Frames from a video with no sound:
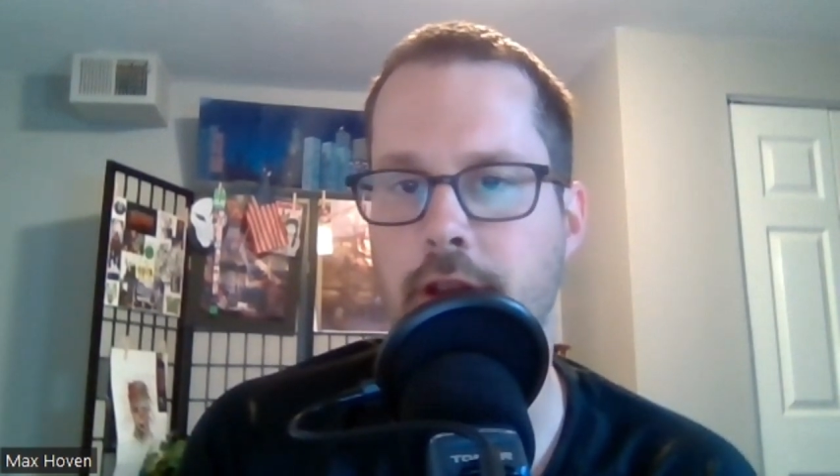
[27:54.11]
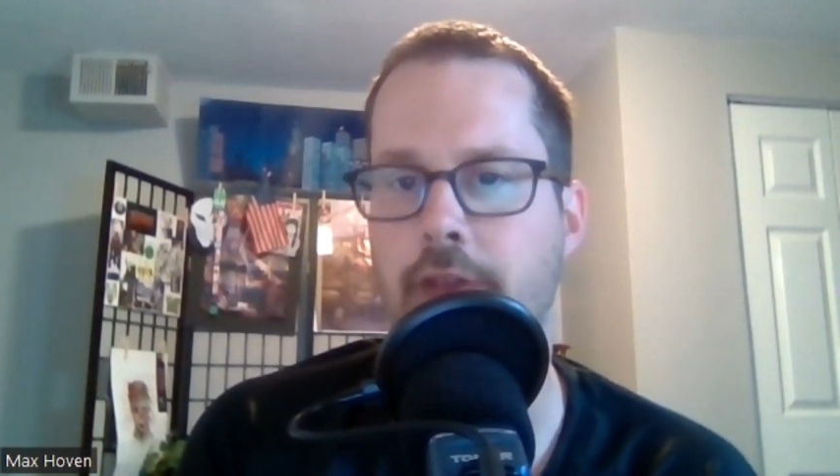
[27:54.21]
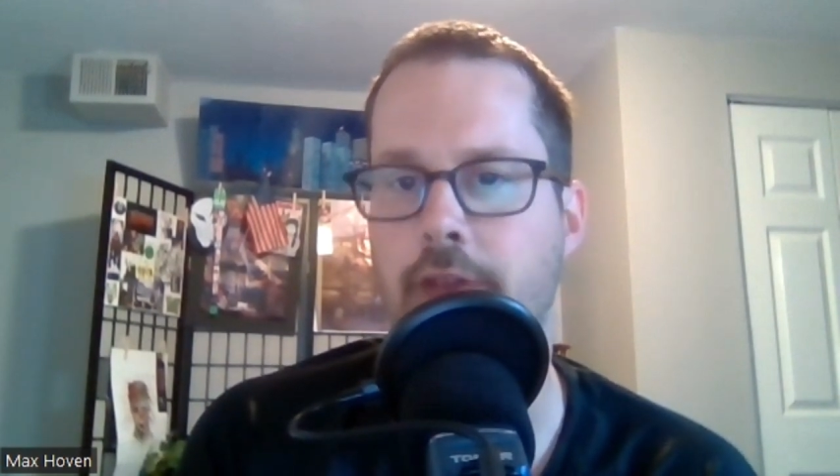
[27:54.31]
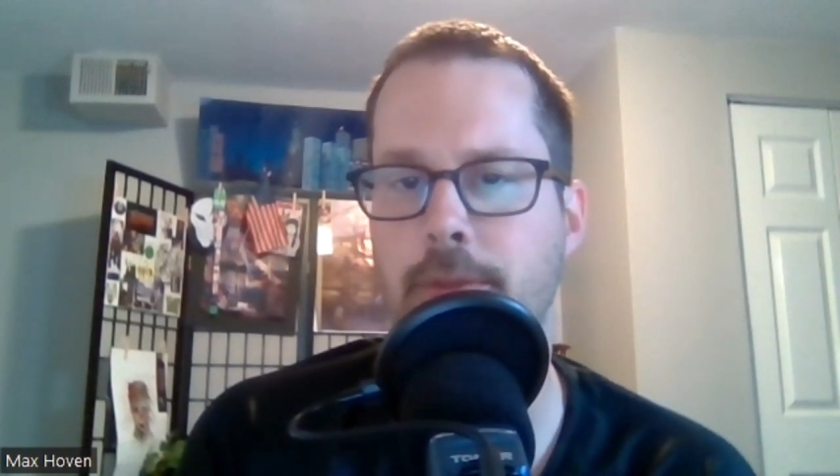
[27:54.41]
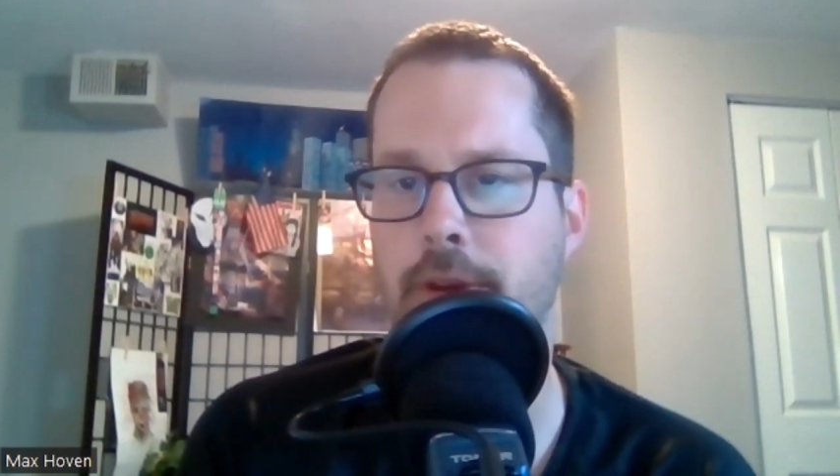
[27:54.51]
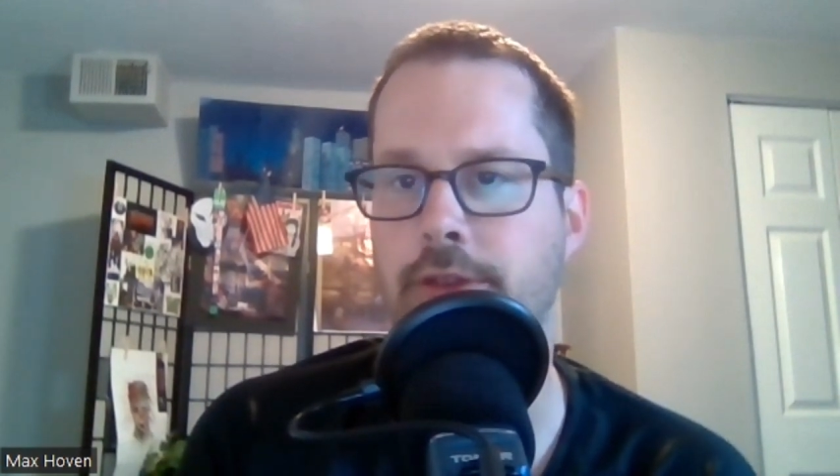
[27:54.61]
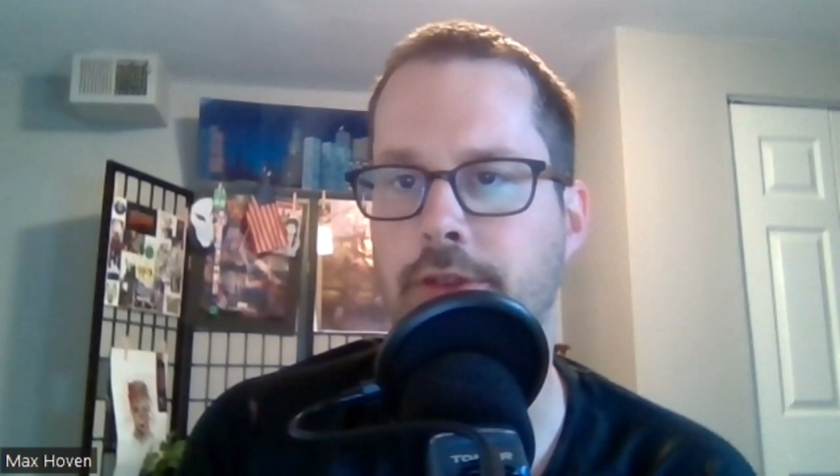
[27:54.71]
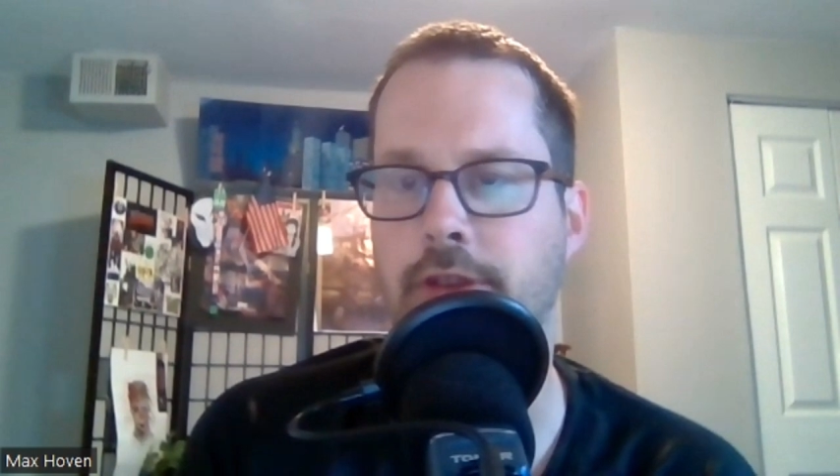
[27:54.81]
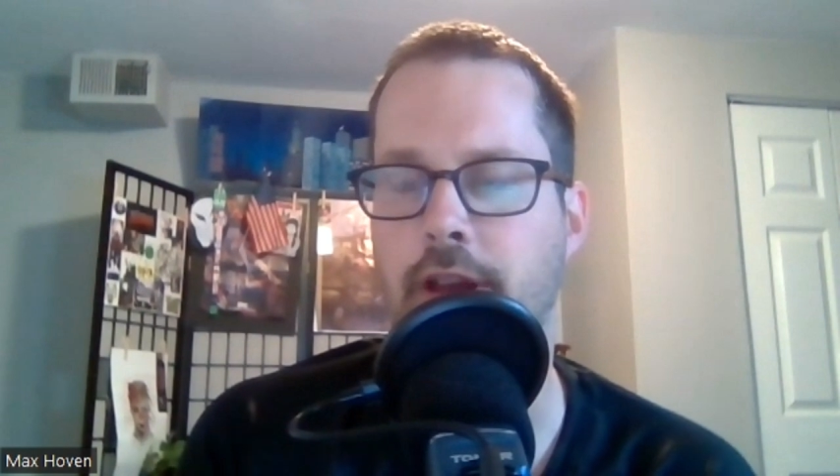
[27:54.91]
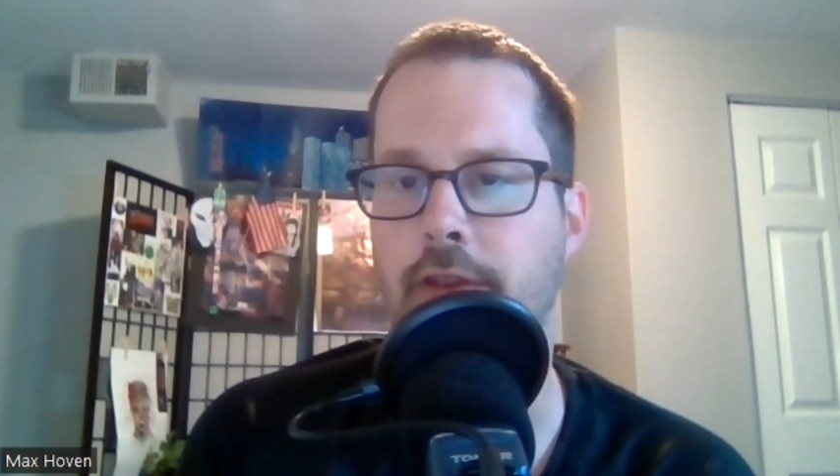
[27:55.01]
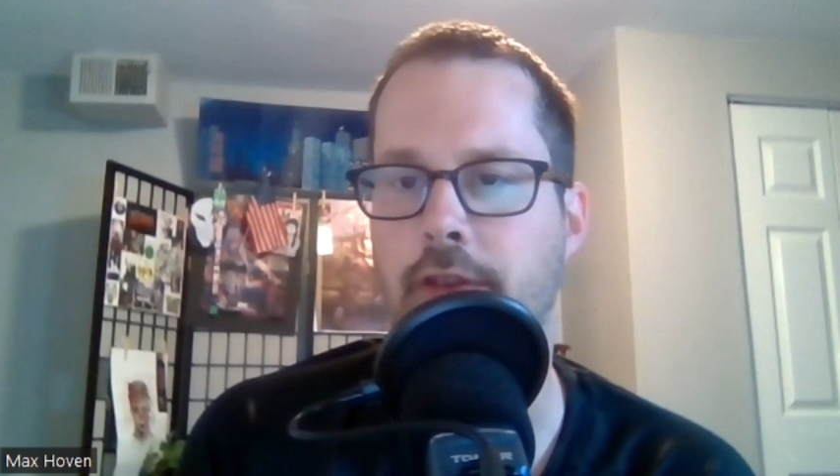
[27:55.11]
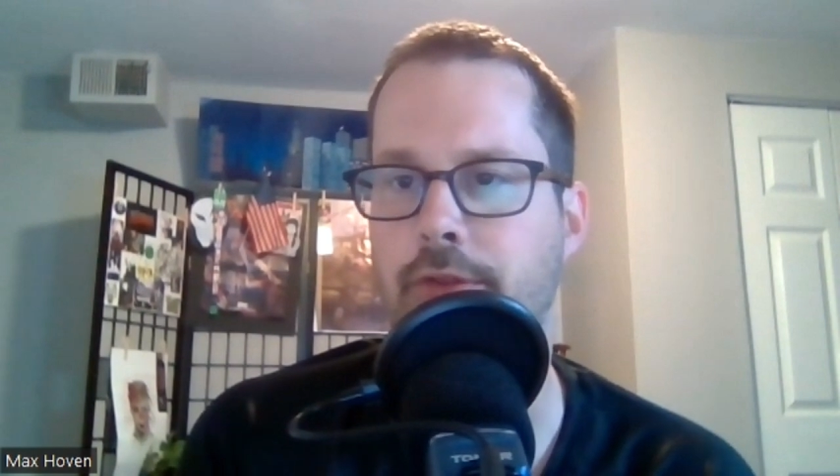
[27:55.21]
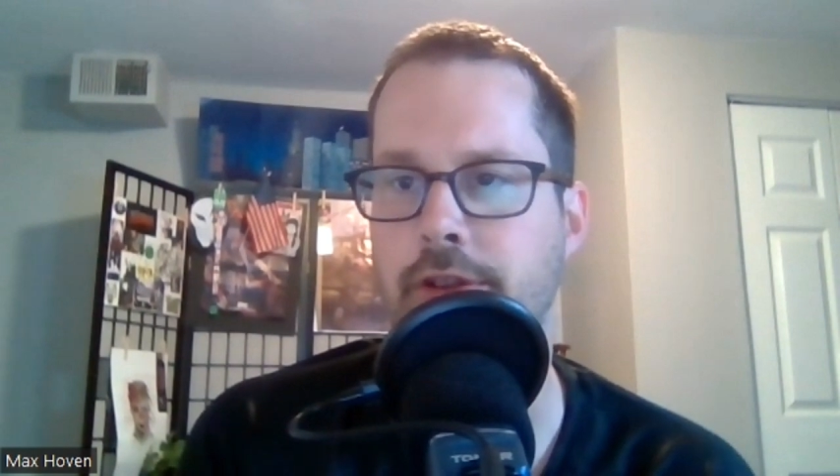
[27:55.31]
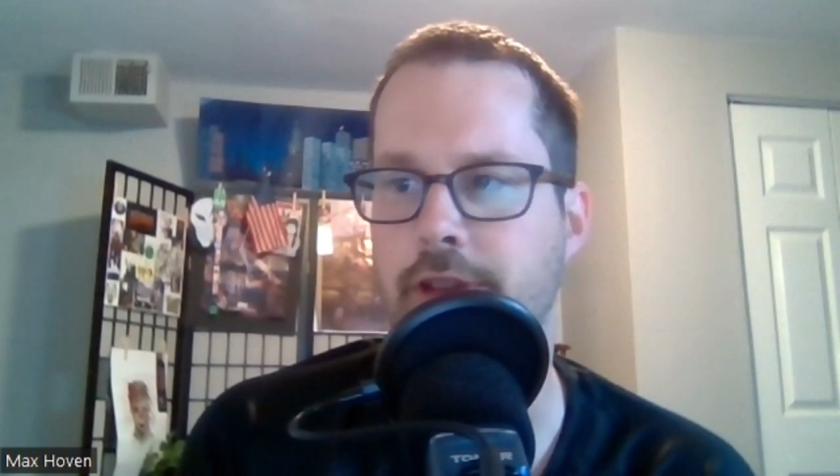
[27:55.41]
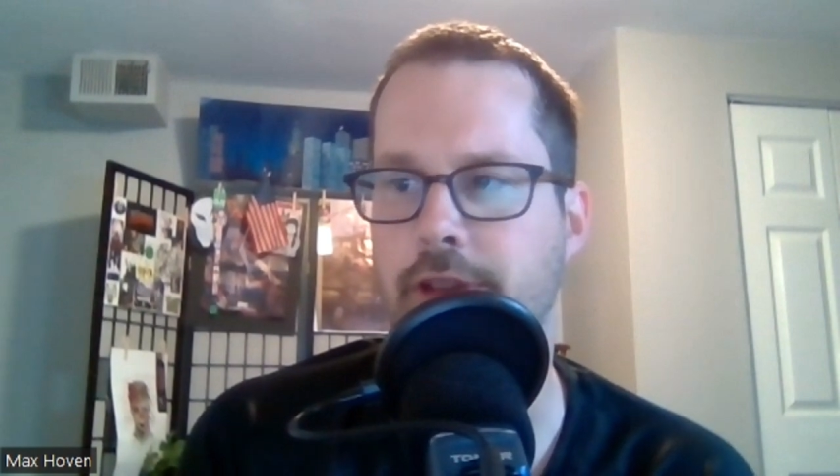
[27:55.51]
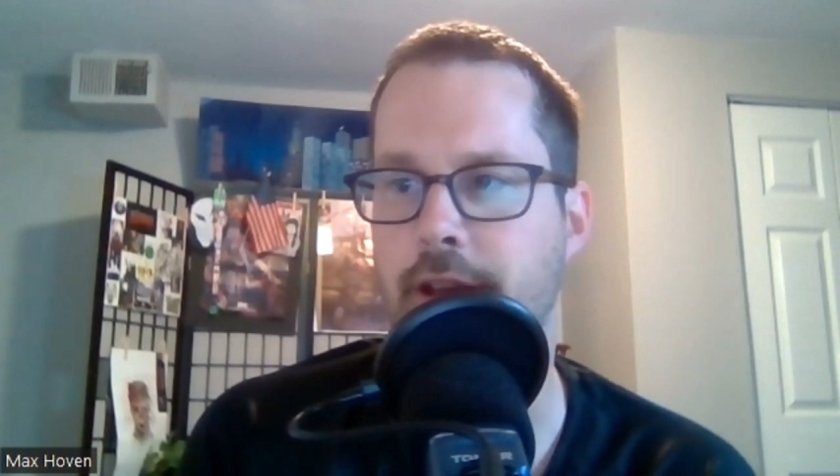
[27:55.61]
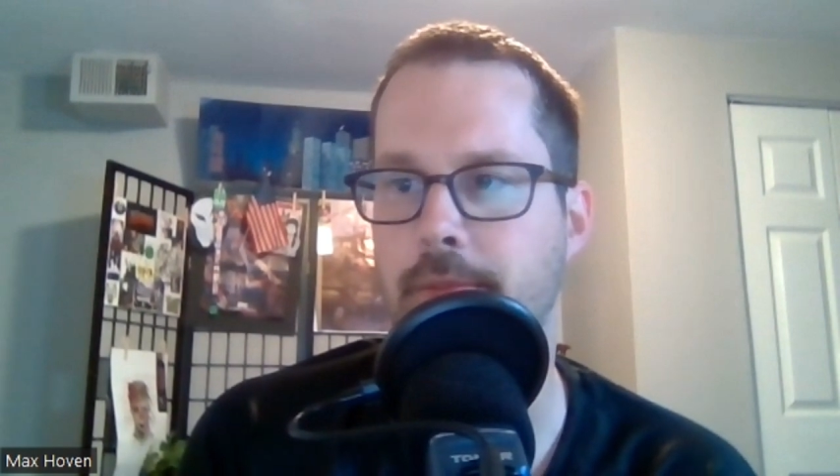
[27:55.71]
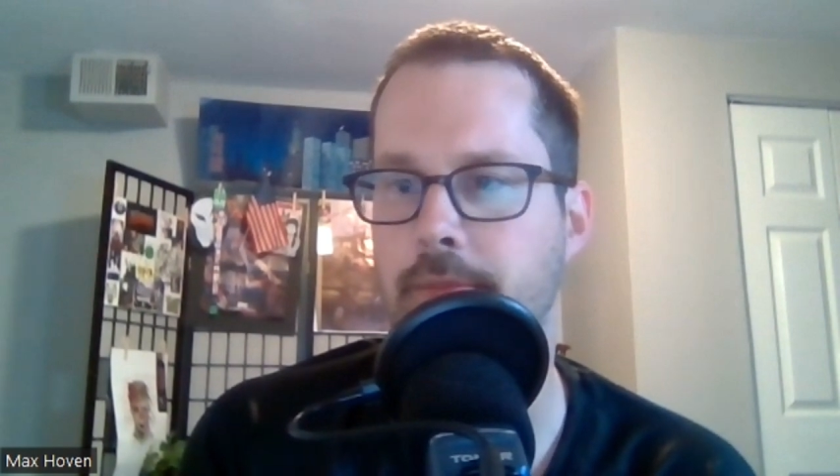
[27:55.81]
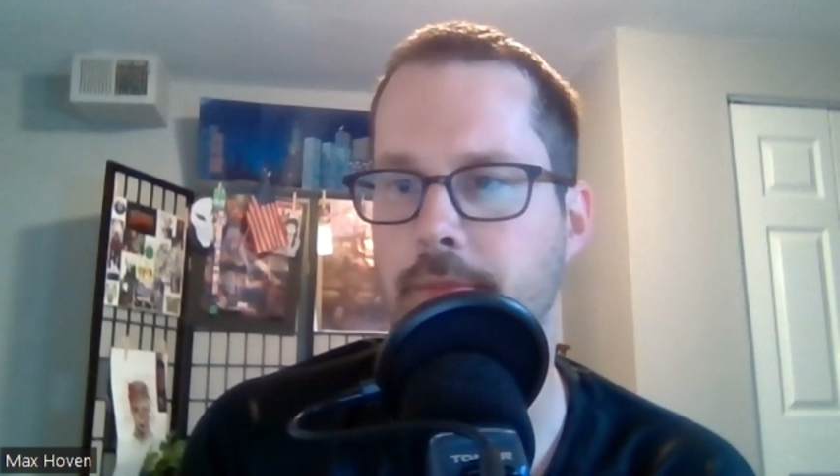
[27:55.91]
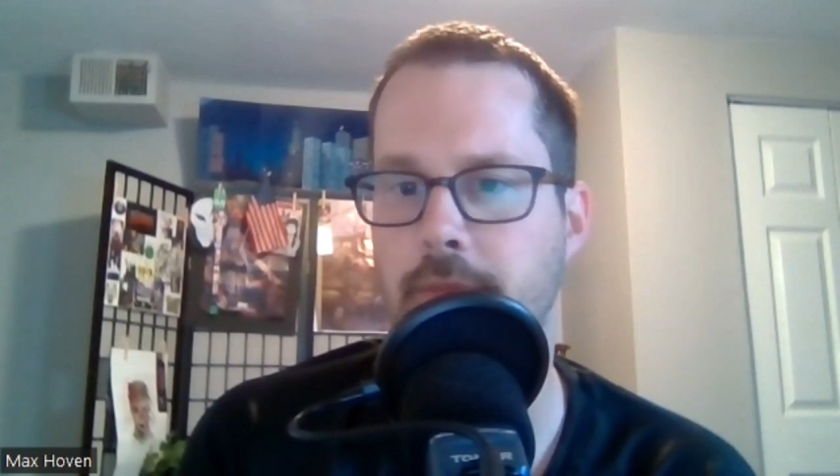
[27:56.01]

everybody's gonna have free time